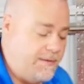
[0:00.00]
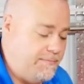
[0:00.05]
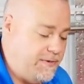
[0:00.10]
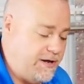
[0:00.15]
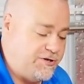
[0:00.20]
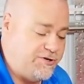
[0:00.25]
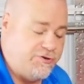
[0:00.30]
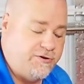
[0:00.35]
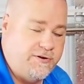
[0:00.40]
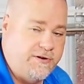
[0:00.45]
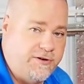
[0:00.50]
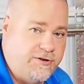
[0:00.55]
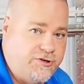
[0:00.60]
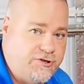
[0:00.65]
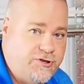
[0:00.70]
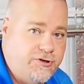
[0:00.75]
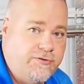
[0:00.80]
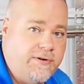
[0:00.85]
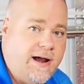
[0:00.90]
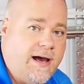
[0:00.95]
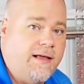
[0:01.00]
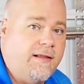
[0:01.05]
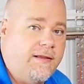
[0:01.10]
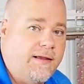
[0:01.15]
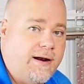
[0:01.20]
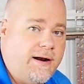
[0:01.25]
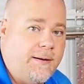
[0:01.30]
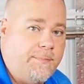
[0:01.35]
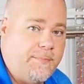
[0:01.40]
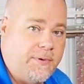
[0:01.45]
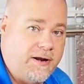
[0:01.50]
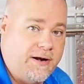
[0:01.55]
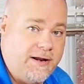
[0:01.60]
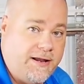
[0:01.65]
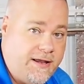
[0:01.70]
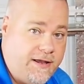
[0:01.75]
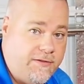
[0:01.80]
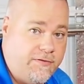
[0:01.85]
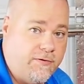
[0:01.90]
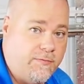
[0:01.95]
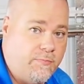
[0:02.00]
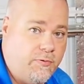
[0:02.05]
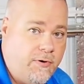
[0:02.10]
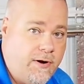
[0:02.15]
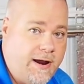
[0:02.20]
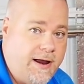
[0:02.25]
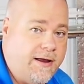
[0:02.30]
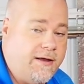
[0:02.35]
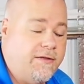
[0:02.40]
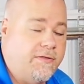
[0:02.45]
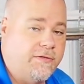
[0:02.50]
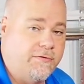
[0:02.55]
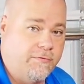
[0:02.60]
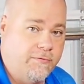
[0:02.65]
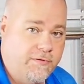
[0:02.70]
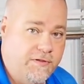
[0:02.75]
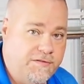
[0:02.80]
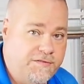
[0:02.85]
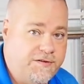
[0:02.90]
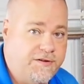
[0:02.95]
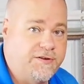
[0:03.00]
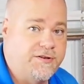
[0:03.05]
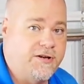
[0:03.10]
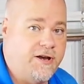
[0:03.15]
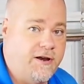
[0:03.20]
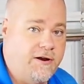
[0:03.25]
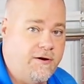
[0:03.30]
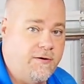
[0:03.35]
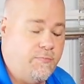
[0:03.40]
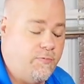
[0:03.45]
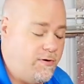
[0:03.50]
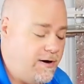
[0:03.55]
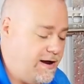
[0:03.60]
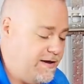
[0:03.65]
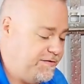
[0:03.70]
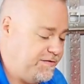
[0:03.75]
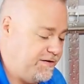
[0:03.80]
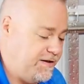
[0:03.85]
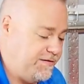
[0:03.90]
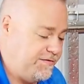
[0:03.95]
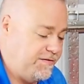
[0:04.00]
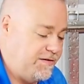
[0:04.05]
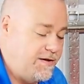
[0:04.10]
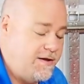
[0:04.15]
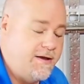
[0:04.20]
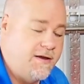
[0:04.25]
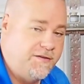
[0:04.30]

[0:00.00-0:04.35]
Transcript: Make sure you do not let up on either brake through this entire process.